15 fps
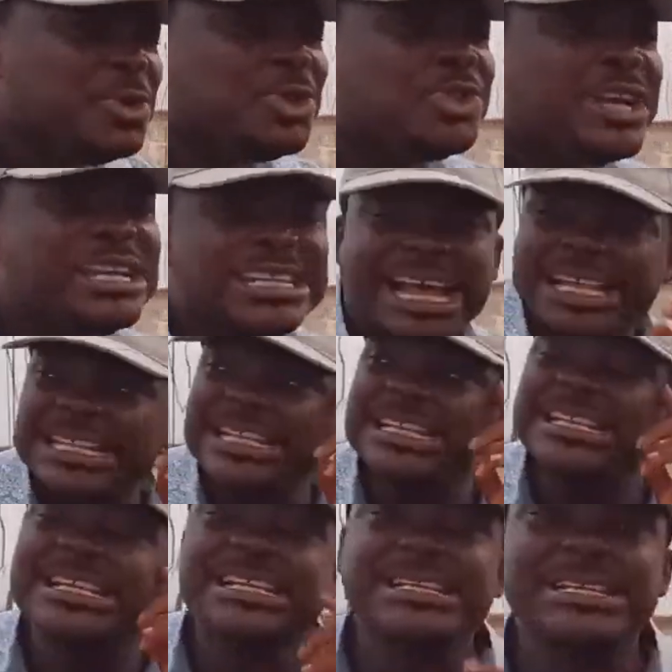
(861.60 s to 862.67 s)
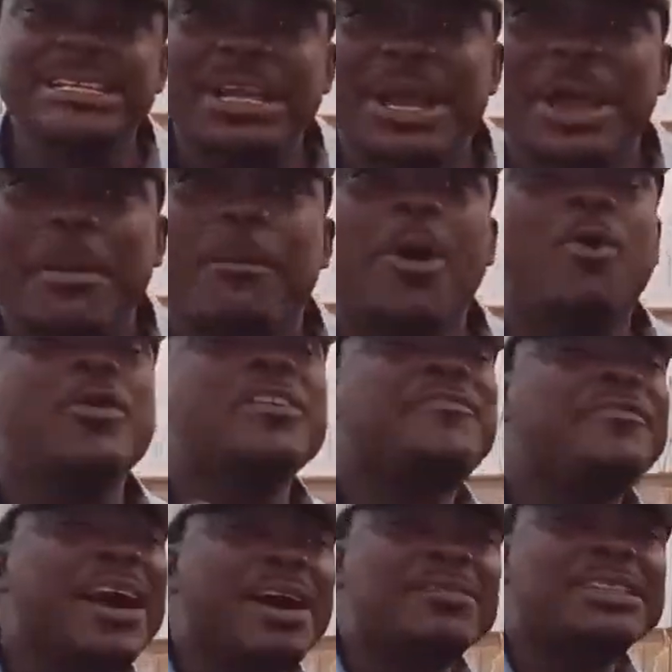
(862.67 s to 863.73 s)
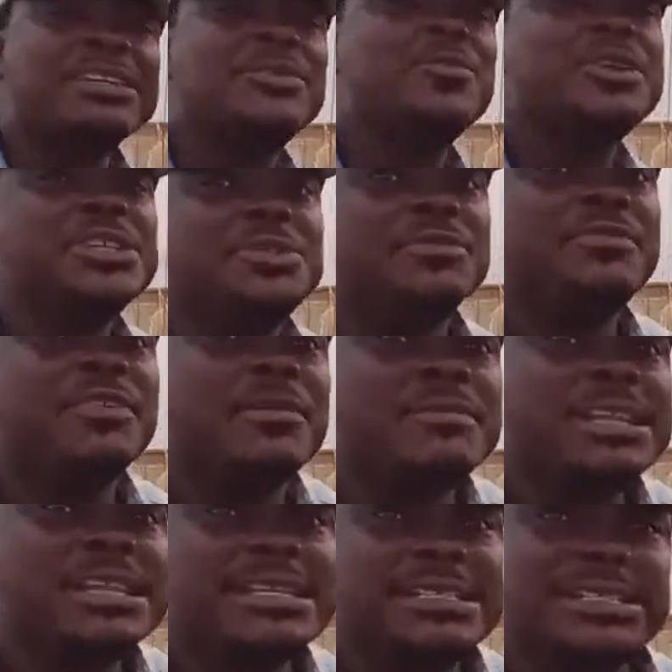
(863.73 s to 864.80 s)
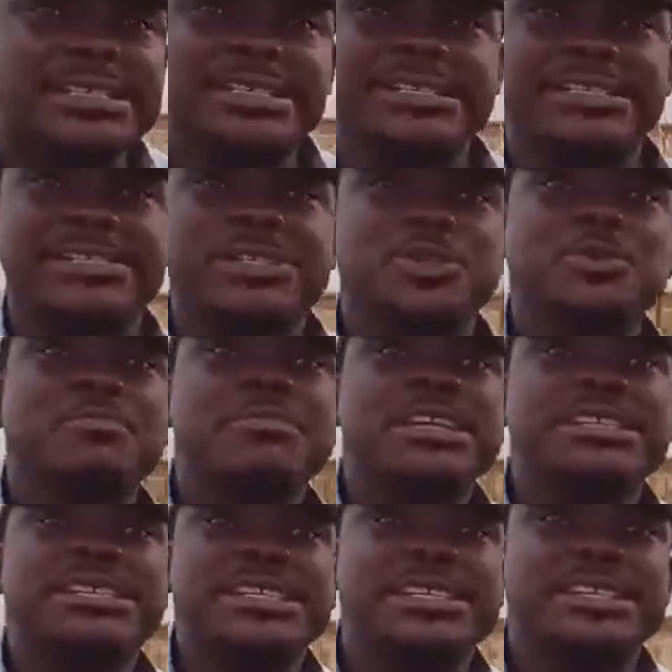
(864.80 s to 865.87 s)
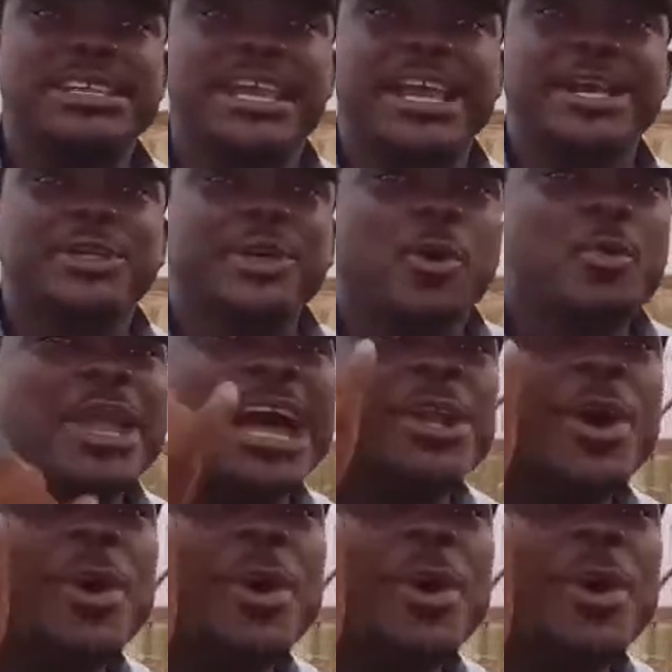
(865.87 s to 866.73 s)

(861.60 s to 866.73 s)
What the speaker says: nutrient that they need. But we found a way to formulate it, to mix it. So we